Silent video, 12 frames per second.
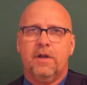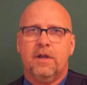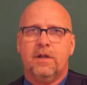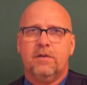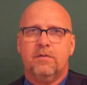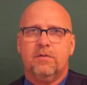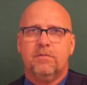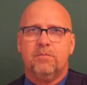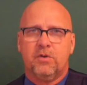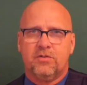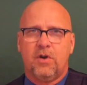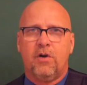It
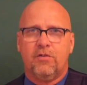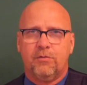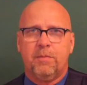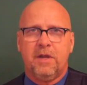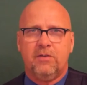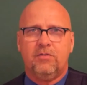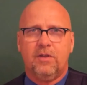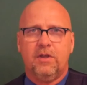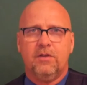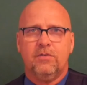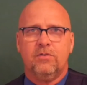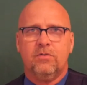preserves
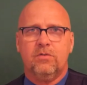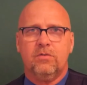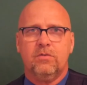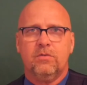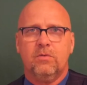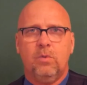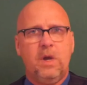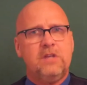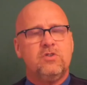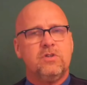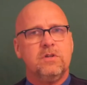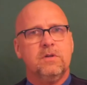species,
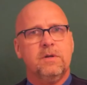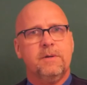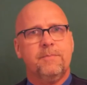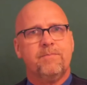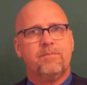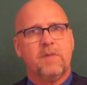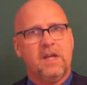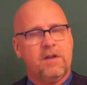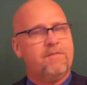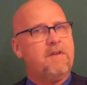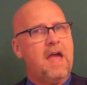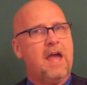which in
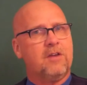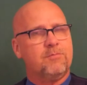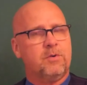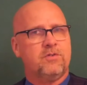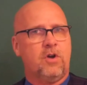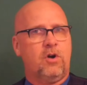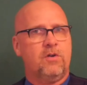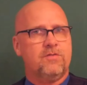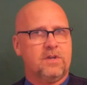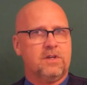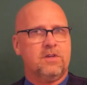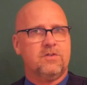effect preserves
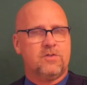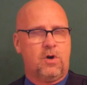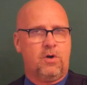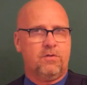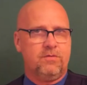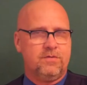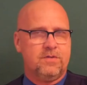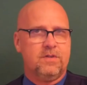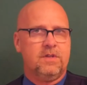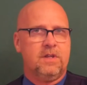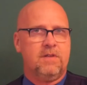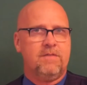and conserves
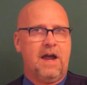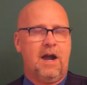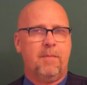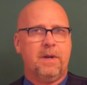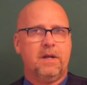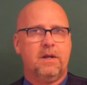the environment.